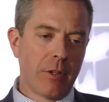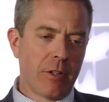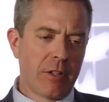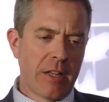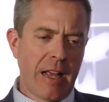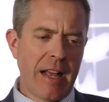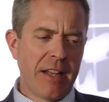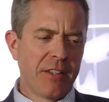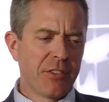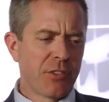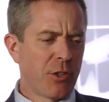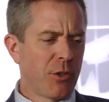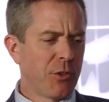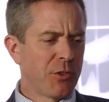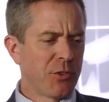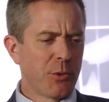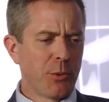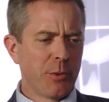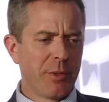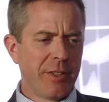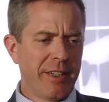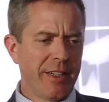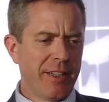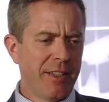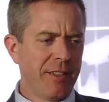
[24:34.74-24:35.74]
as also
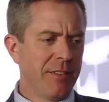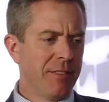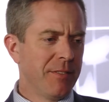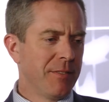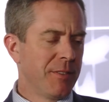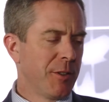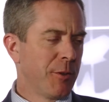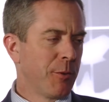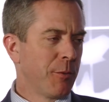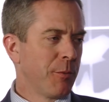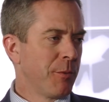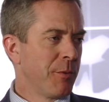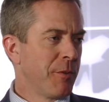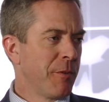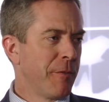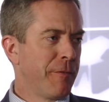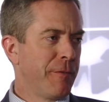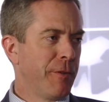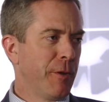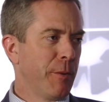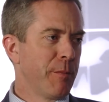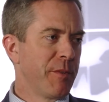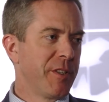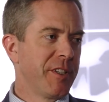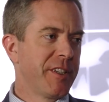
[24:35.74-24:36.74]
did the
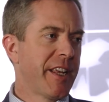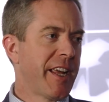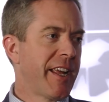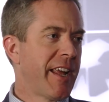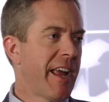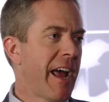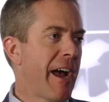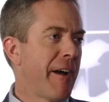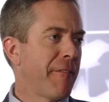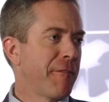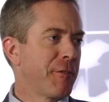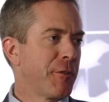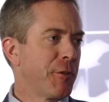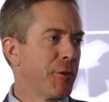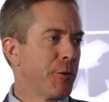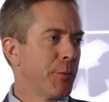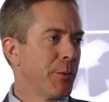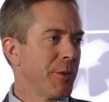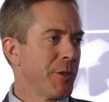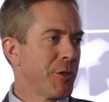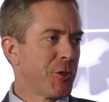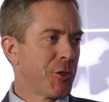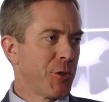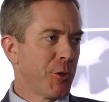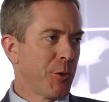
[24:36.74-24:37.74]
film The Day After,
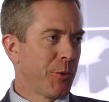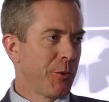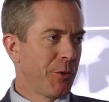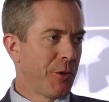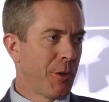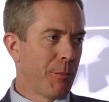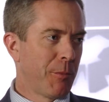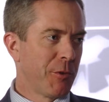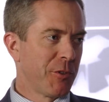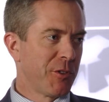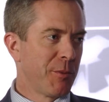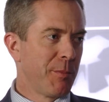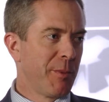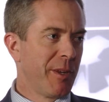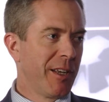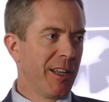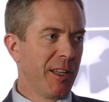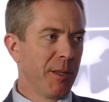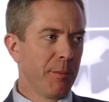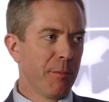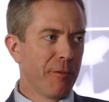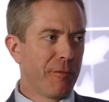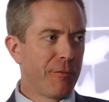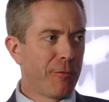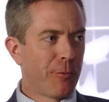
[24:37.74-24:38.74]
which showed almost
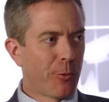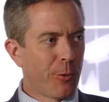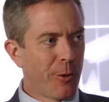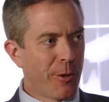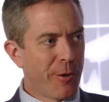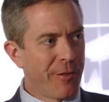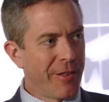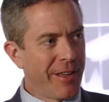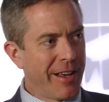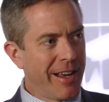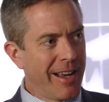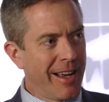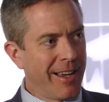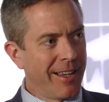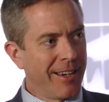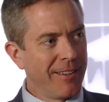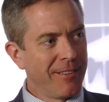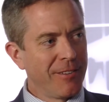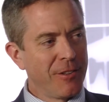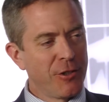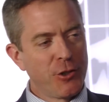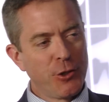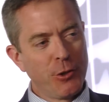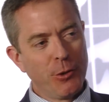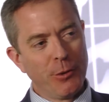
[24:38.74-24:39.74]
immediately before that,
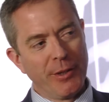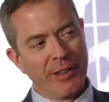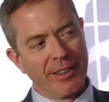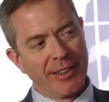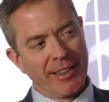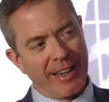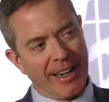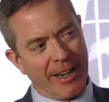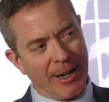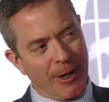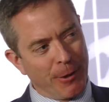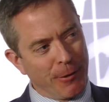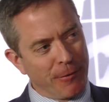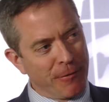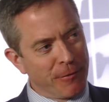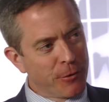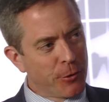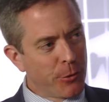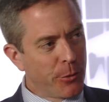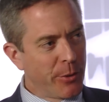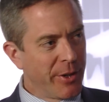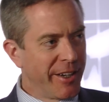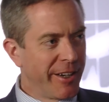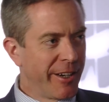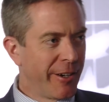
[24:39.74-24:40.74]
and the shooting down of
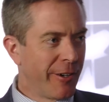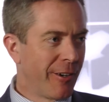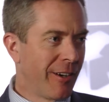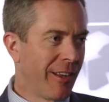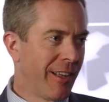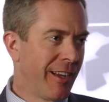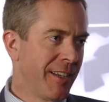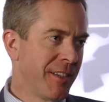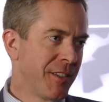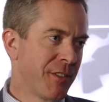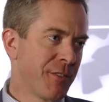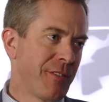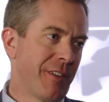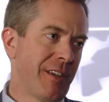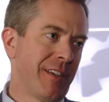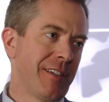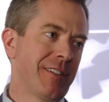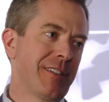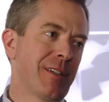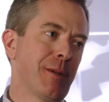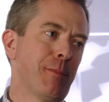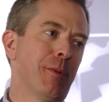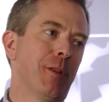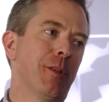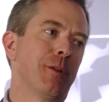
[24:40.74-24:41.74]
Korean Airlines Flight
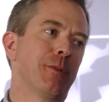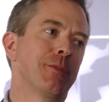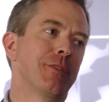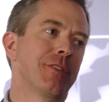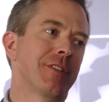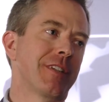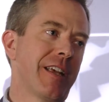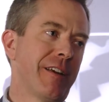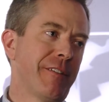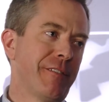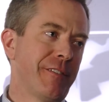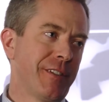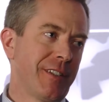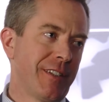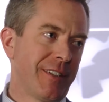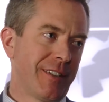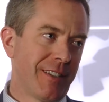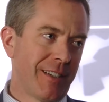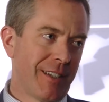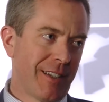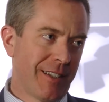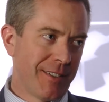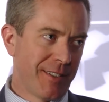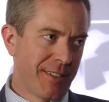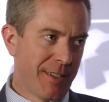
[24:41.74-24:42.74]

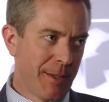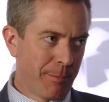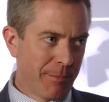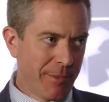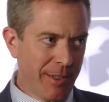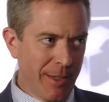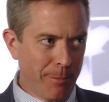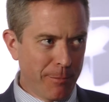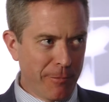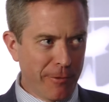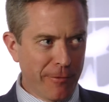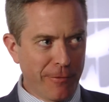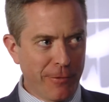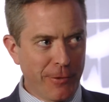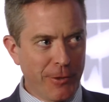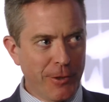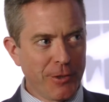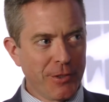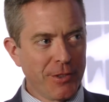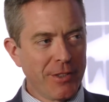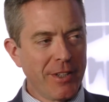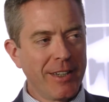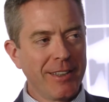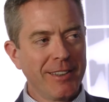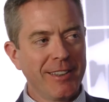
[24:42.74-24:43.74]
007 on right. September
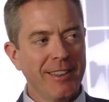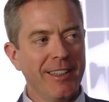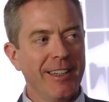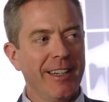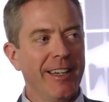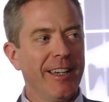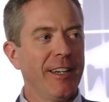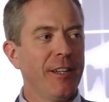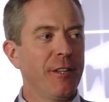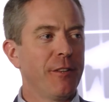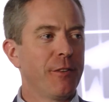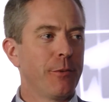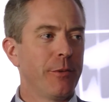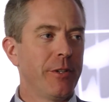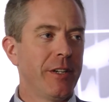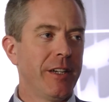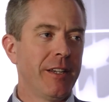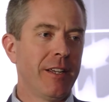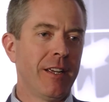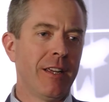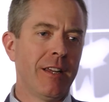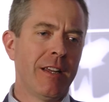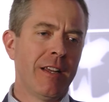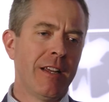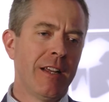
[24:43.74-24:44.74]
1st, 1983.
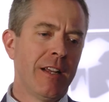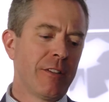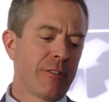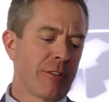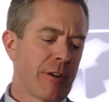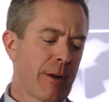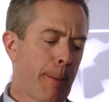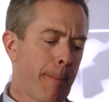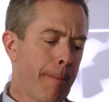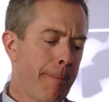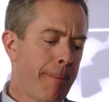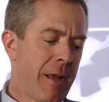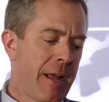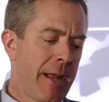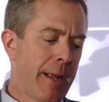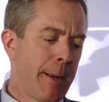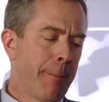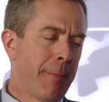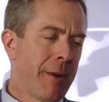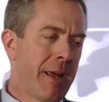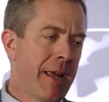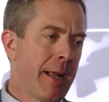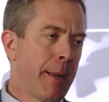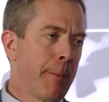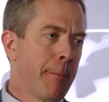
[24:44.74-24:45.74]
Like bang,
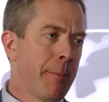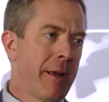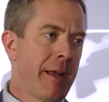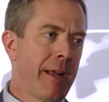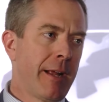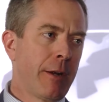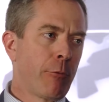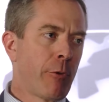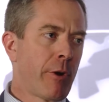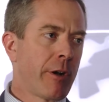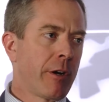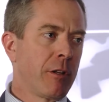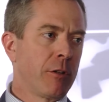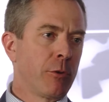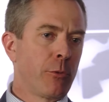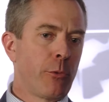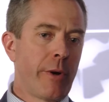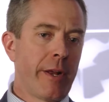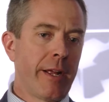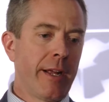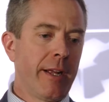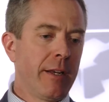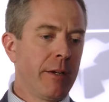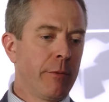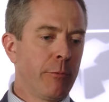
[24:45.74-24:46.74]
bang, bang, Ronald
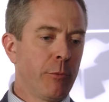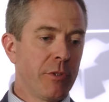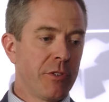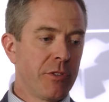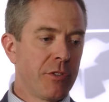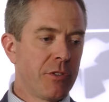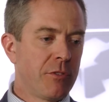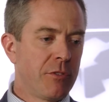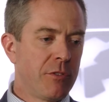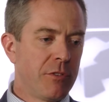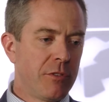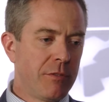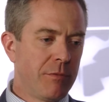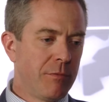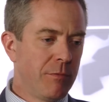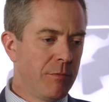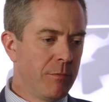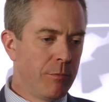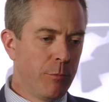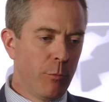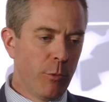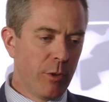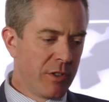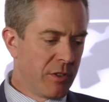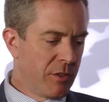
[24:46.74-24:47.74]
Reagan was
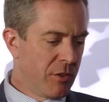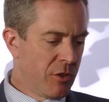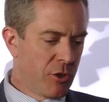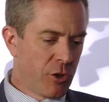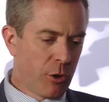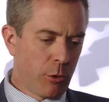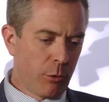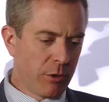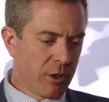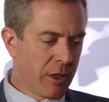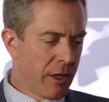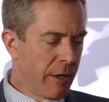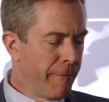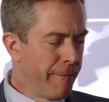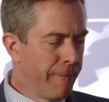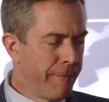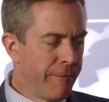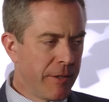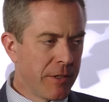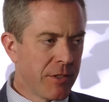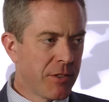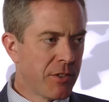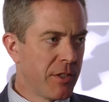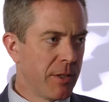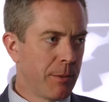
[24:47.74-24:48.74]
shown
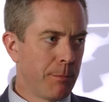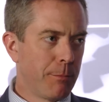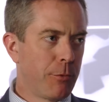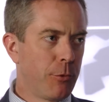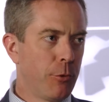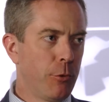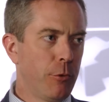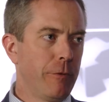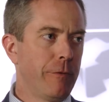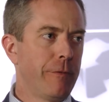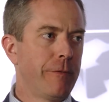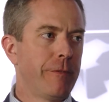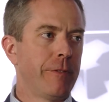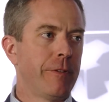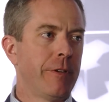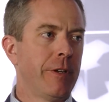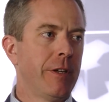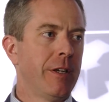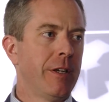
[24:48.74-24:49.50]
convincing proof